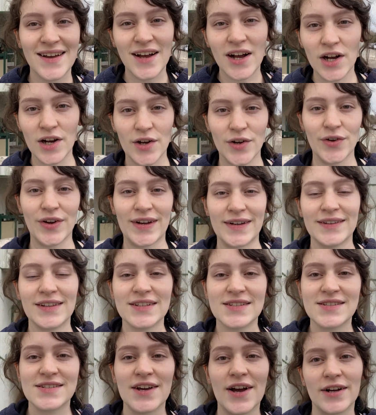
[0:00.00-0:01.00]
All right,
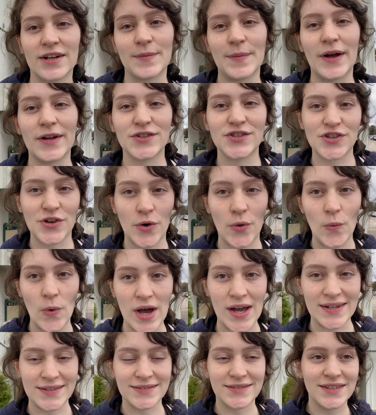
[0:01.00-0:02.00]
let's talk about show
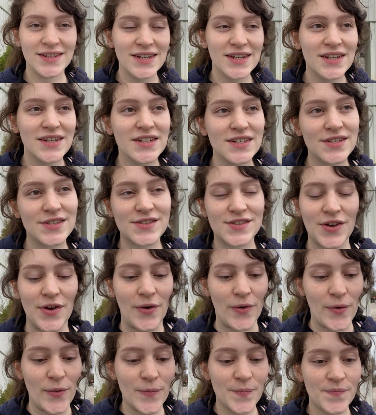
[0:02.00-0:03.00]
1.
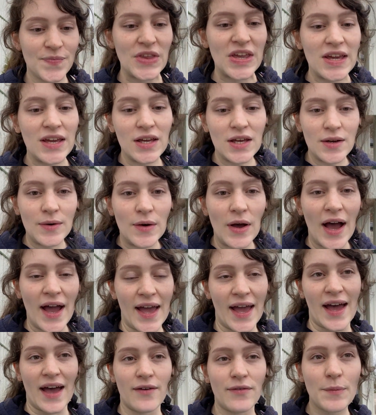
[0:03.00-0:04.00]
So I
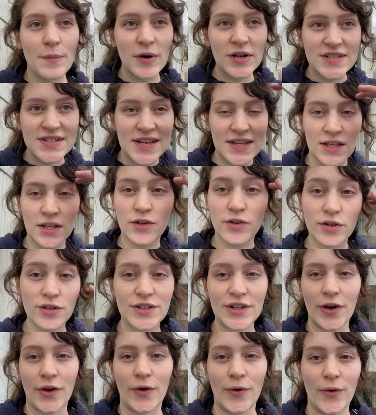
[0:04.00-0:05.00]
have a particular
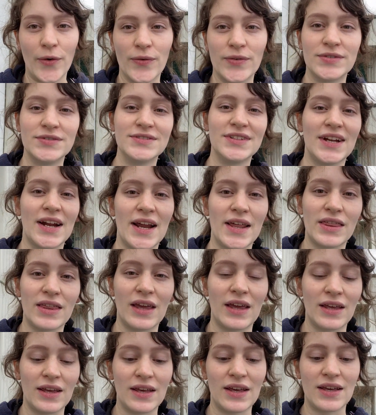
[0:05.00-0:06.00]
doe that I
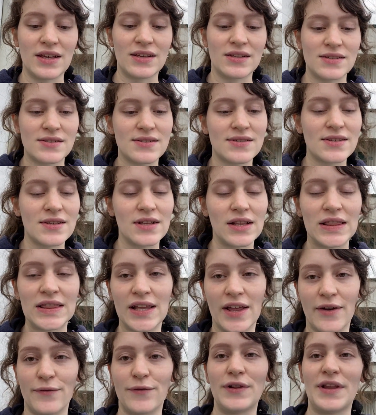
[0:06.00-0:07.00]
think is
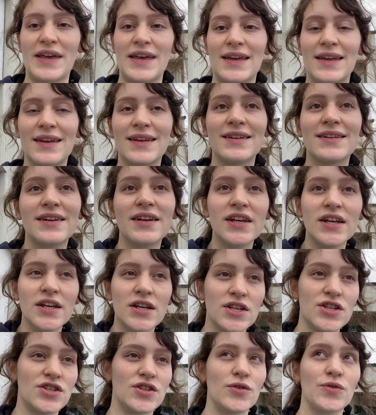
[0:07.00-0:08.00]
lovely.
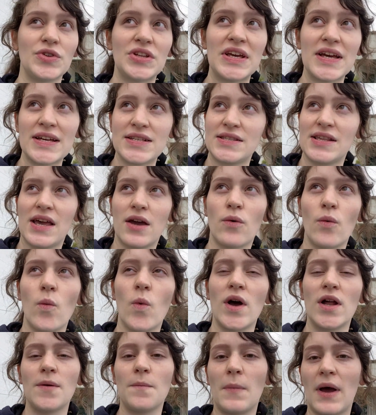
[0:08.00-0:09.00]
She only has like
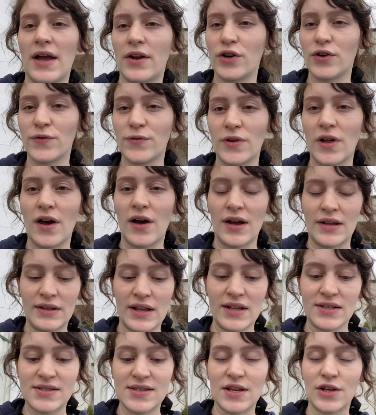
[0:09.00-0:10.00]
one minor flaw, and
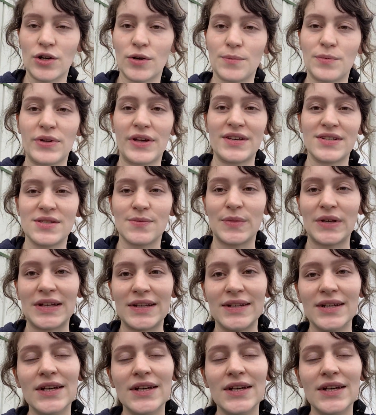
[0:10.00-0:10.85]
that's ear placement.